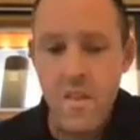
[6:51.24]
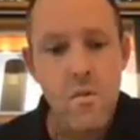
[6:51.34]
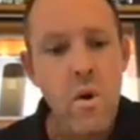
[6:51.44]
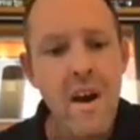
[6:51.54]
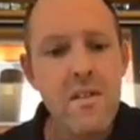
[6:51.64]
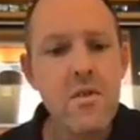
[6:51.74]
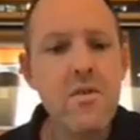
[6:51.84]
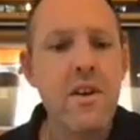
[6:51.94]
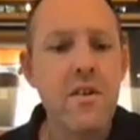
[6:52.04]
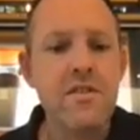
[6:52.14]
We'll have a look
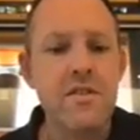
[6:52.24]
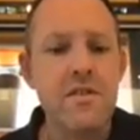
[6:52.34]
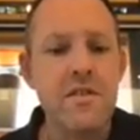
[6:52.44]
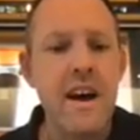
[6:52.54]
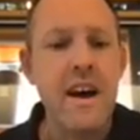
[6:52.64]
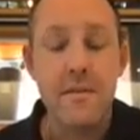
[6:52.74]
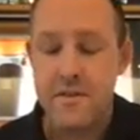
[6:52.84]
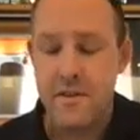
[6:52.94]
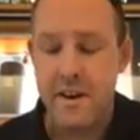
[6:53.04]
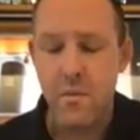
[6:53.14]
at
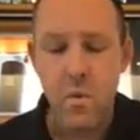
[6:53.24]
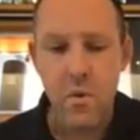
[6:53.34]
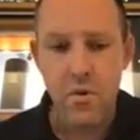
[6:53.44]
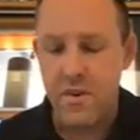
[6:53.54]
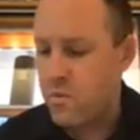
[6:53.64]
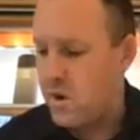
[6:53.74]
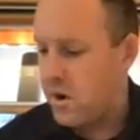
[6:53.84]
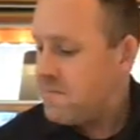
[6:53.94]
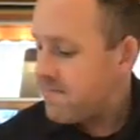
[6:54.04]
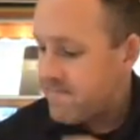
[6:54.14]
water as
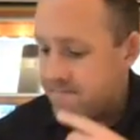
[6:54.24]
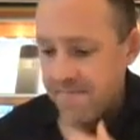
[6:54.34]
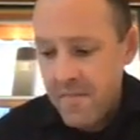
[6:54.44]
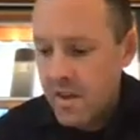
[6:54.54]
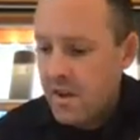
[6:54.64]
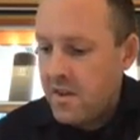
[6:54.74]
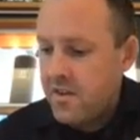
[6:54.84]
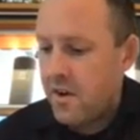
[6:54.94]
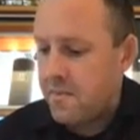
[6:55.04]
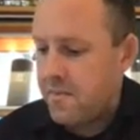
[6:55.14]
well.
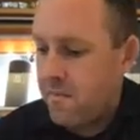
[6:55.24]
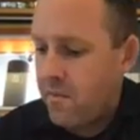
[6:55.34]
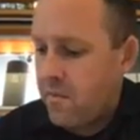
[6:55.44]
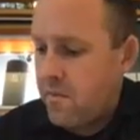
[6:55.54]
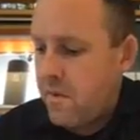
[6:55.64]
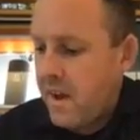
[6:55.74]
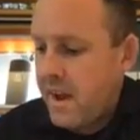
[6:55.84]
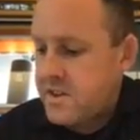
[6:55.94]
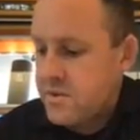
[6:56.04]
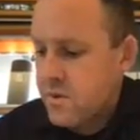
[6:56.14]
So
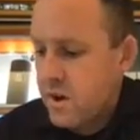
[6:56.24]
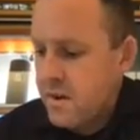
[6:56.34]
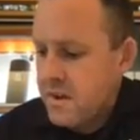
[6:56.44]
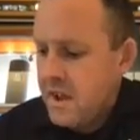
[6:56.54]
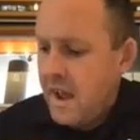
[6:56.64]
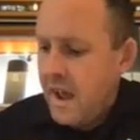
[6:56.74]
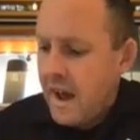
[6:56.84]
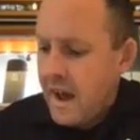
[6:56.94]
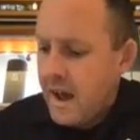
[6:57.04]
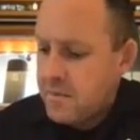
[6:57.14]
H2O,
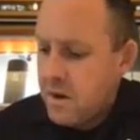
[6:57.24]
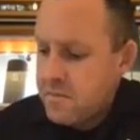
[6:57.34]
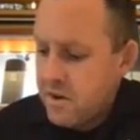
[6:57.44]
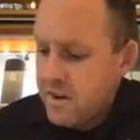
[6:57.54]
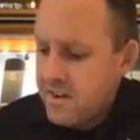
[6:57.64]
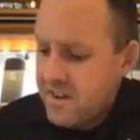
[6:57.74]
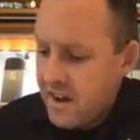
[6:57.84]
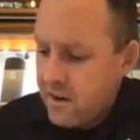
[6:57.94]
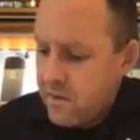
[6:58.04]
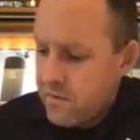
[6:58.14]
I'm going to
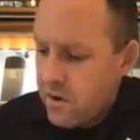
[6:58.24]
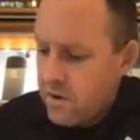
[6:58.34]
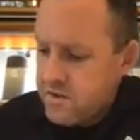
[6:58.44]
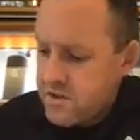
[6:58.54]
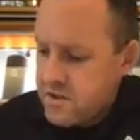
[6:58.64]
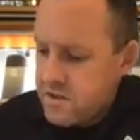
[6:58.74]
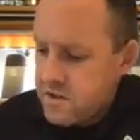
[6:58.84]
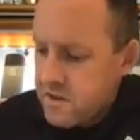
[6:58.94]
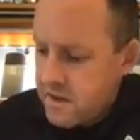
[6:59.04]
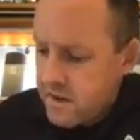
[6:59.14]
start off with oxygen
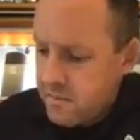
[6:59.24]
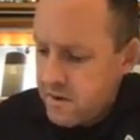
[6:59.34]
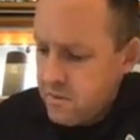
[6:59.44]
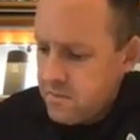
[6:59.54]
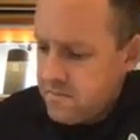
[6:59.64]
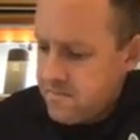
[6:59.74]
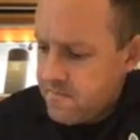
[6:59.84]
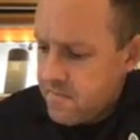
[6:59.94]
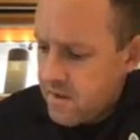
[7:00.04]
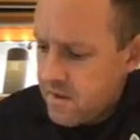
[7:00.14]
in the middle,
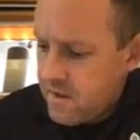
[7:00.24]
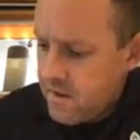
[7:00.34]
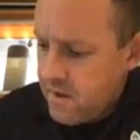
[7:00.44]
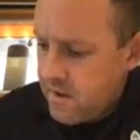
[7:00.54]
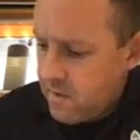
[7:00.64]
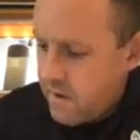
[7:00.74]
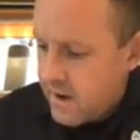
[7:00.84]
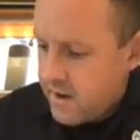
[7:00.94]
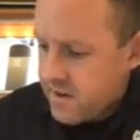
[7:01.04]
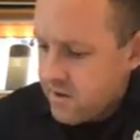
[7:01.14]

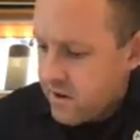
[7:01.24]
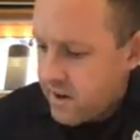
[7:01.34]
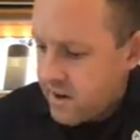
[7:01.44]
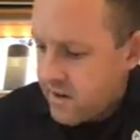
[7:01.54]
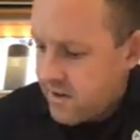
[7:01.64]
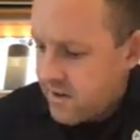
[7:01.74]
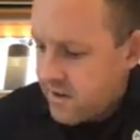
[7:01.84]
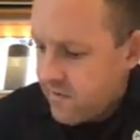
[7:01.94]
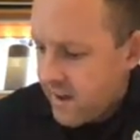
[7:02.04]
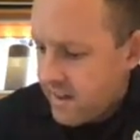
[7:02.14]
and it's got its
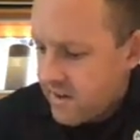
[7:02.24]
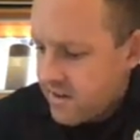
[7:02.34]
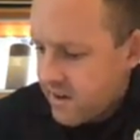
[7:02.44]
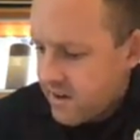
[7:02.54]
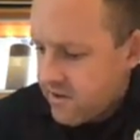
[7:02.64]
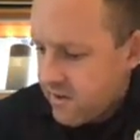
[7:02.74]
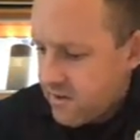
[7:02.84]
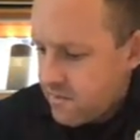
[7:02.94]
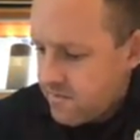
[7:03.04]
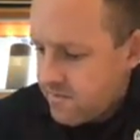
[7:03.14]
6 valence electrons.